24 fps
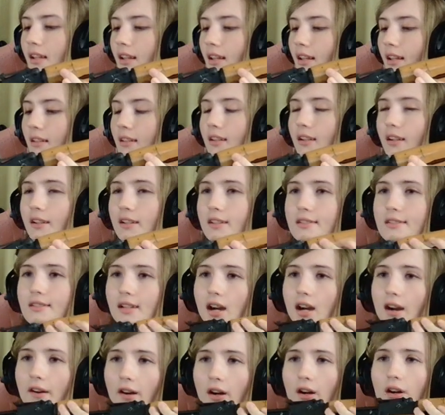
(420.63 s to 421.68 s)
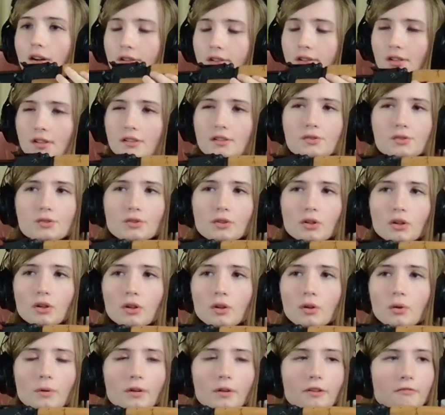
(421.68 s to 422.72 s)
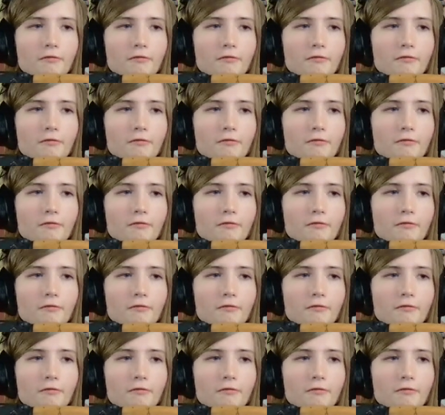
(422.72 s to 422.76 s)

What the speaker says: The gun is hard to control when